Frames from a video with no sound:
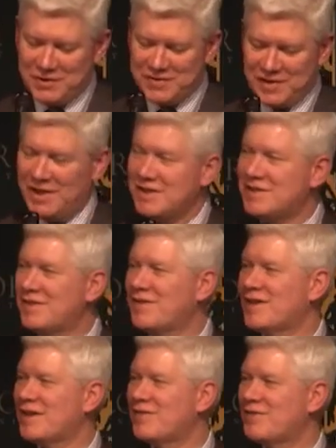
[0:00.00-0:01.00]

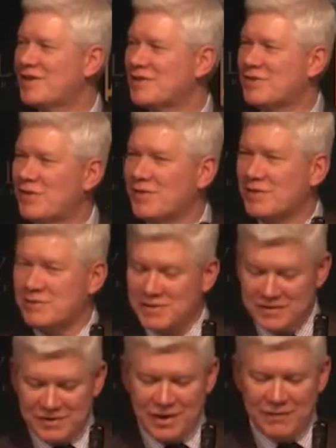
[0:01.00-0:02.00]
scientific and philosophical
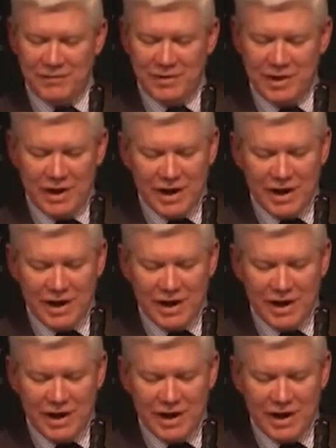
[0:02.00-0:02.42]
discovery,